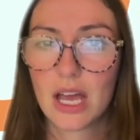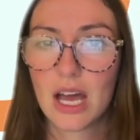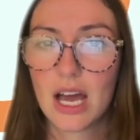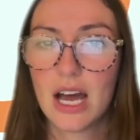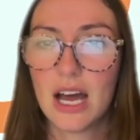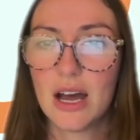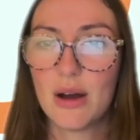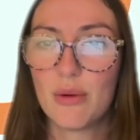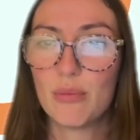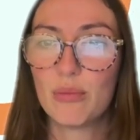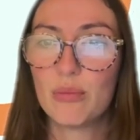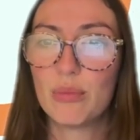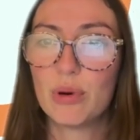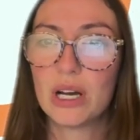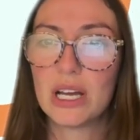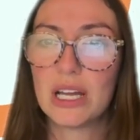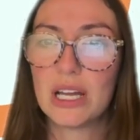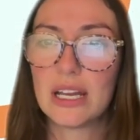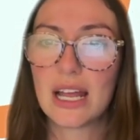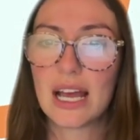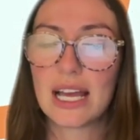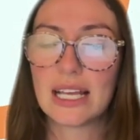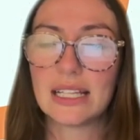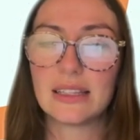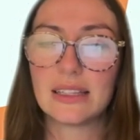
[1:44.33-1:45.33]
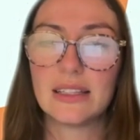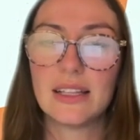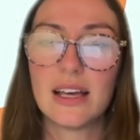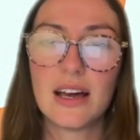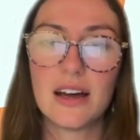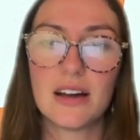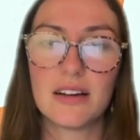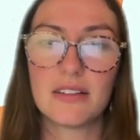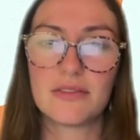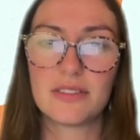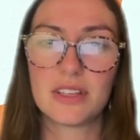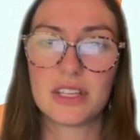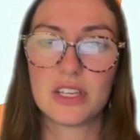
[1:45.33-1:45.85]
But I
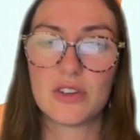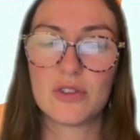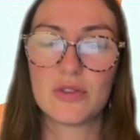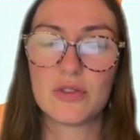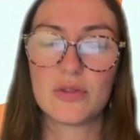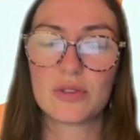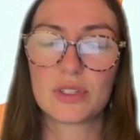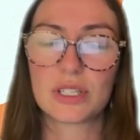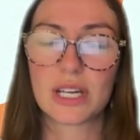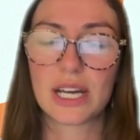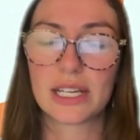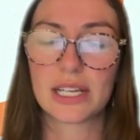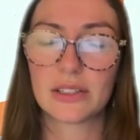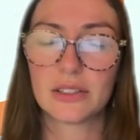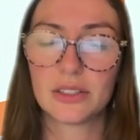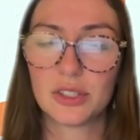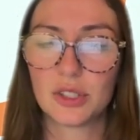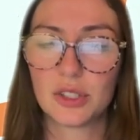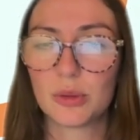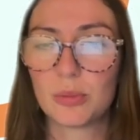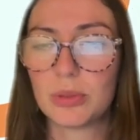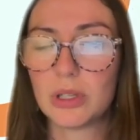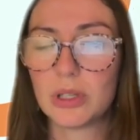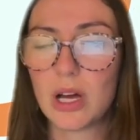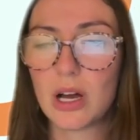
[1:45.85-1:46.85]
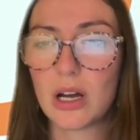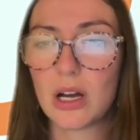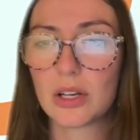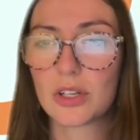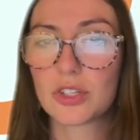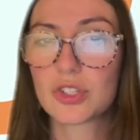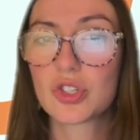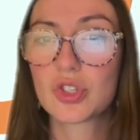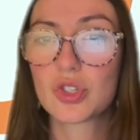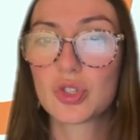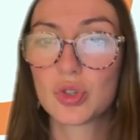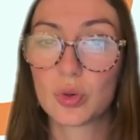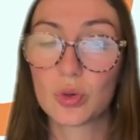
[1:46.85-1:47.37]
love that you titled your blog
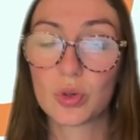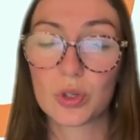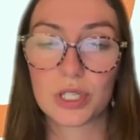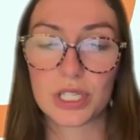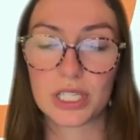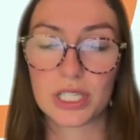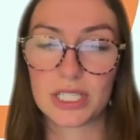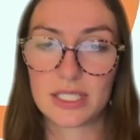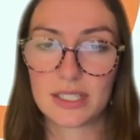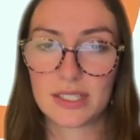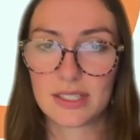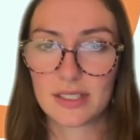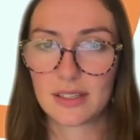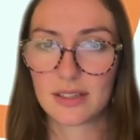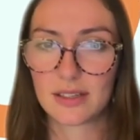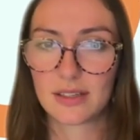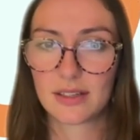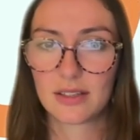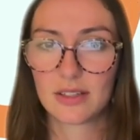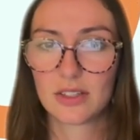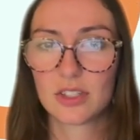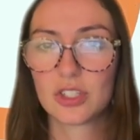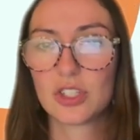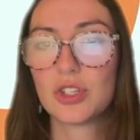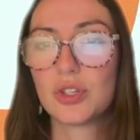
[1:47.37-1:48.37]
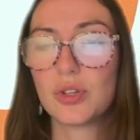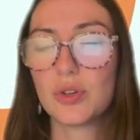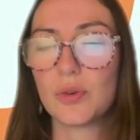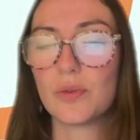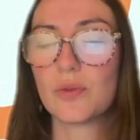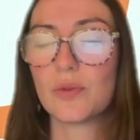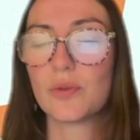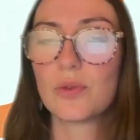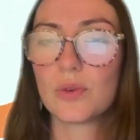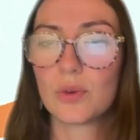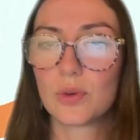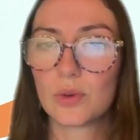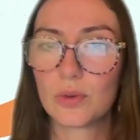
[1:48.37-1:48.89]
Stories to
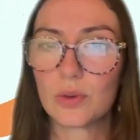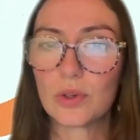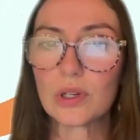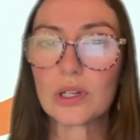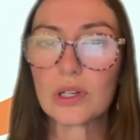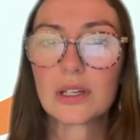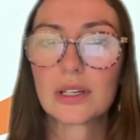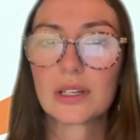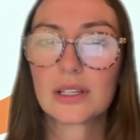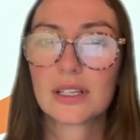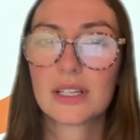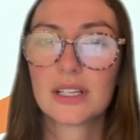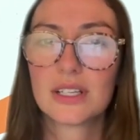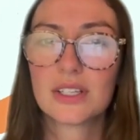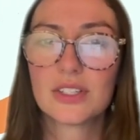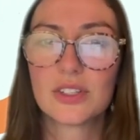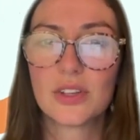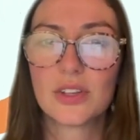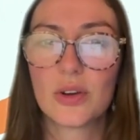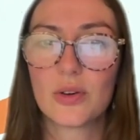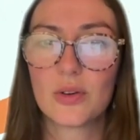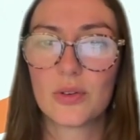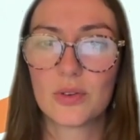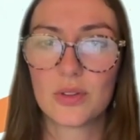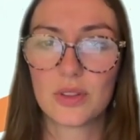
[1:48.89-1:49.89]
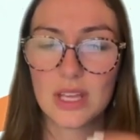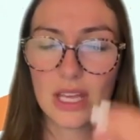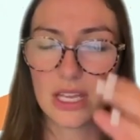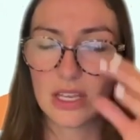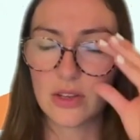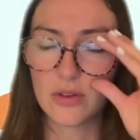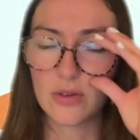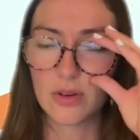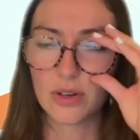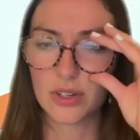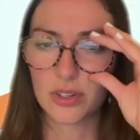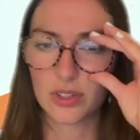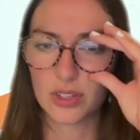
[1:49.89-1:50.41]
Food so that
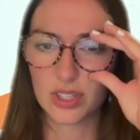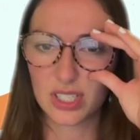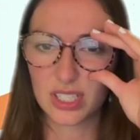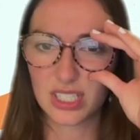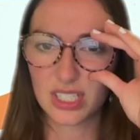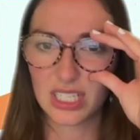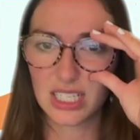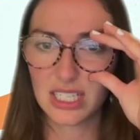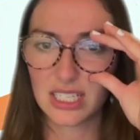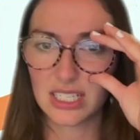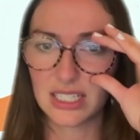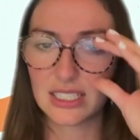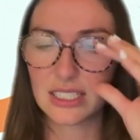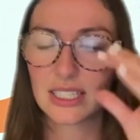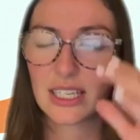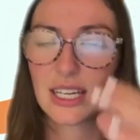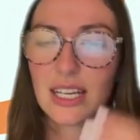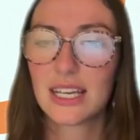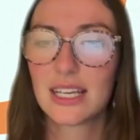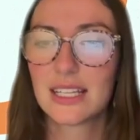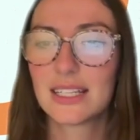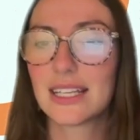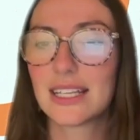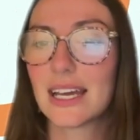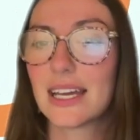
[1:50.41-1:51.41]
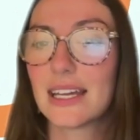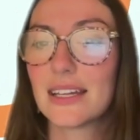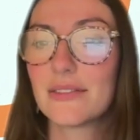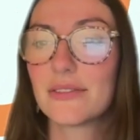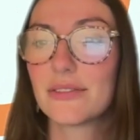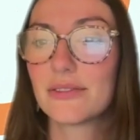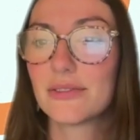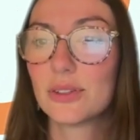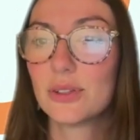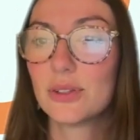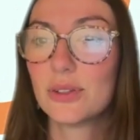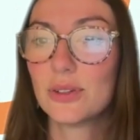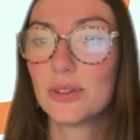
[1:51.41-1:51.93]
you understand that
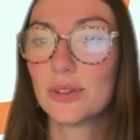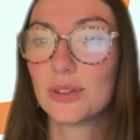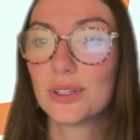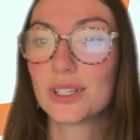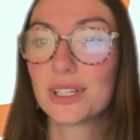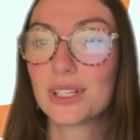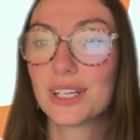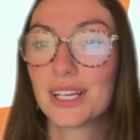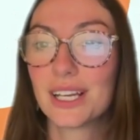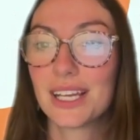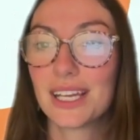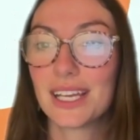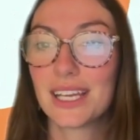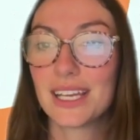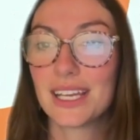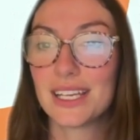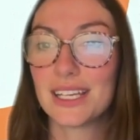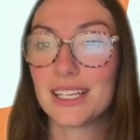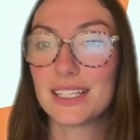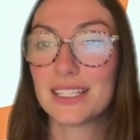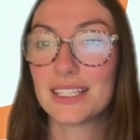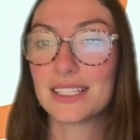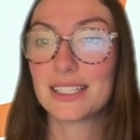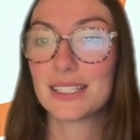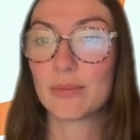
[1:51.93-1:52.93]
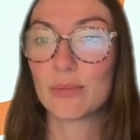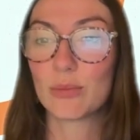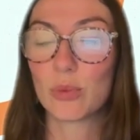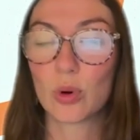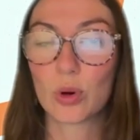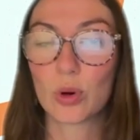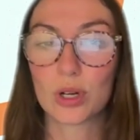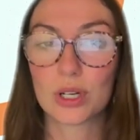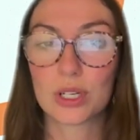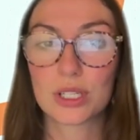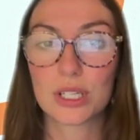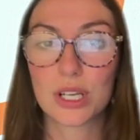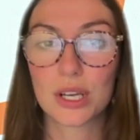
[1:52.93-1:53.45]
food is
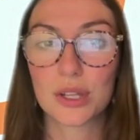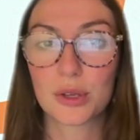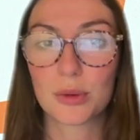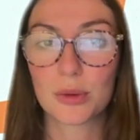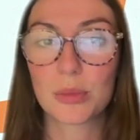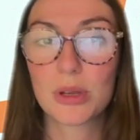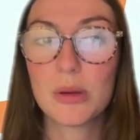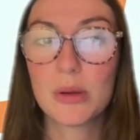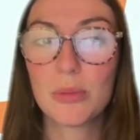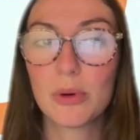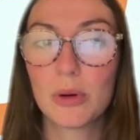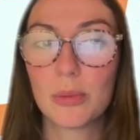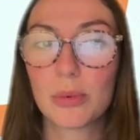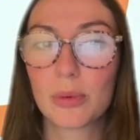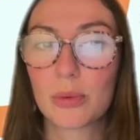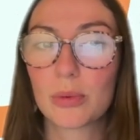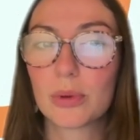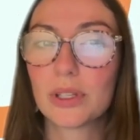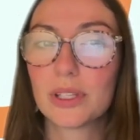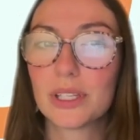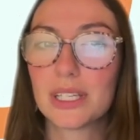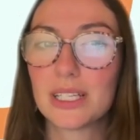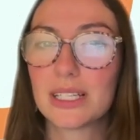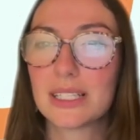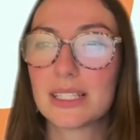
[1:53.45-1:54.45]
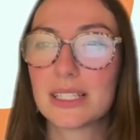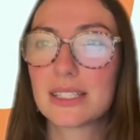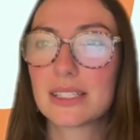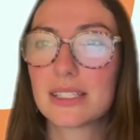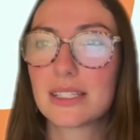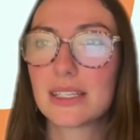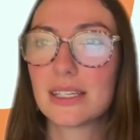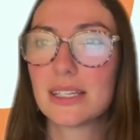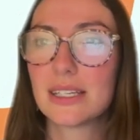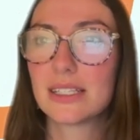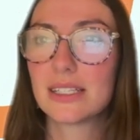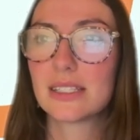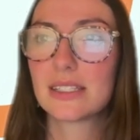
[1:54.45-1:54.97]
important to other people, but really
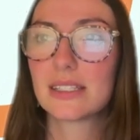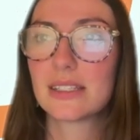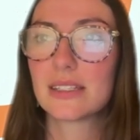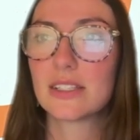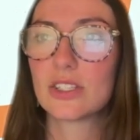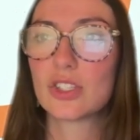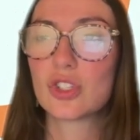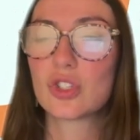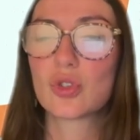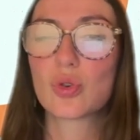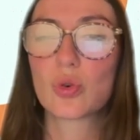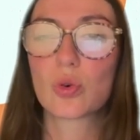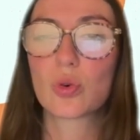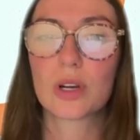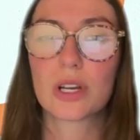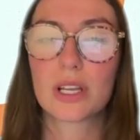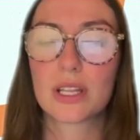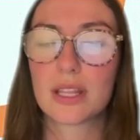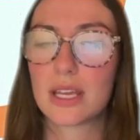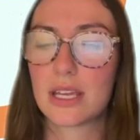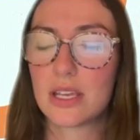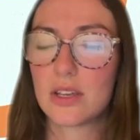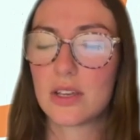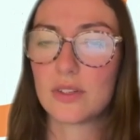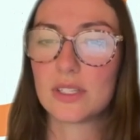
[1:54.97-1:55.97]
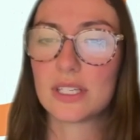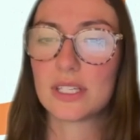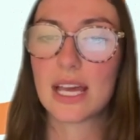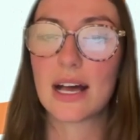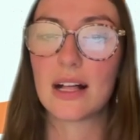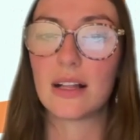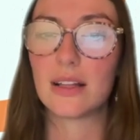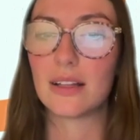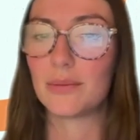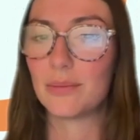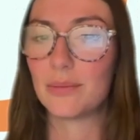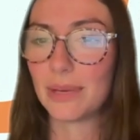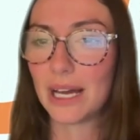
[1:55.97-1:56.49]
it's the story that you
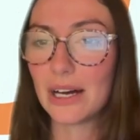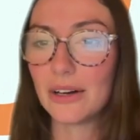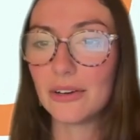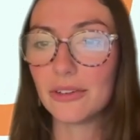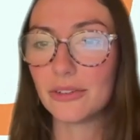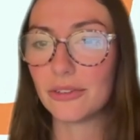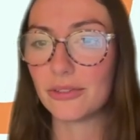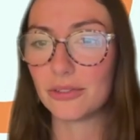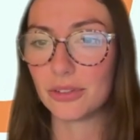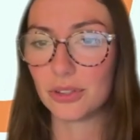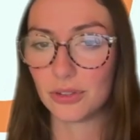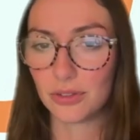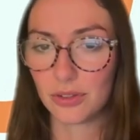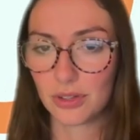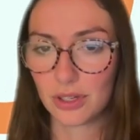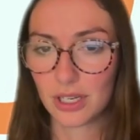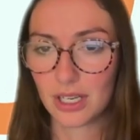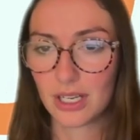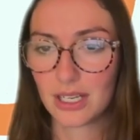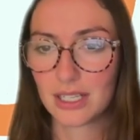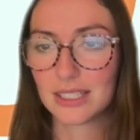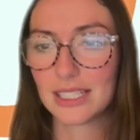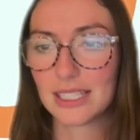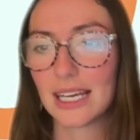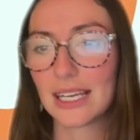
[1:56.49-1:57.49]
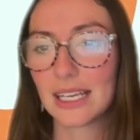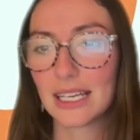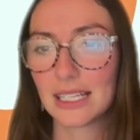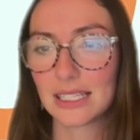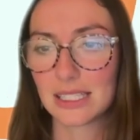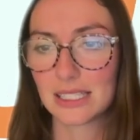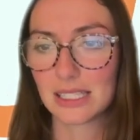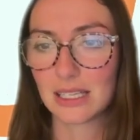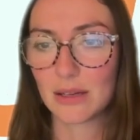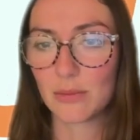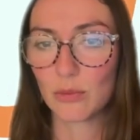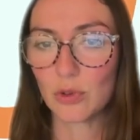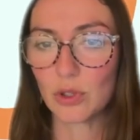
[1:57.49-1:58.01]
tell about food that
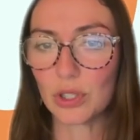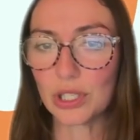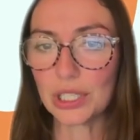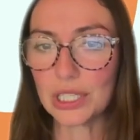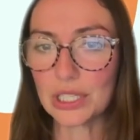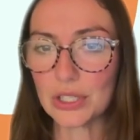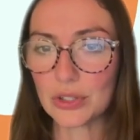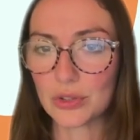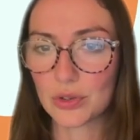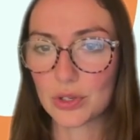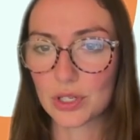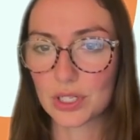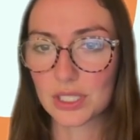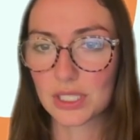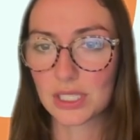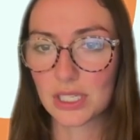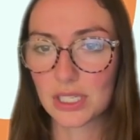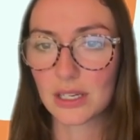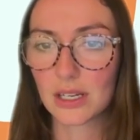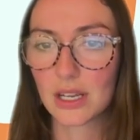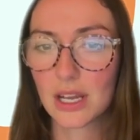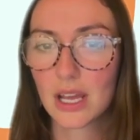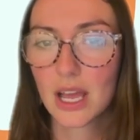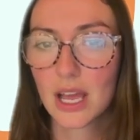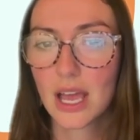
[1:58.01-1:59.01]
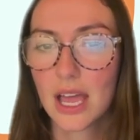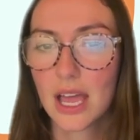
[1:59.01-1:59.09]
gets them really interested.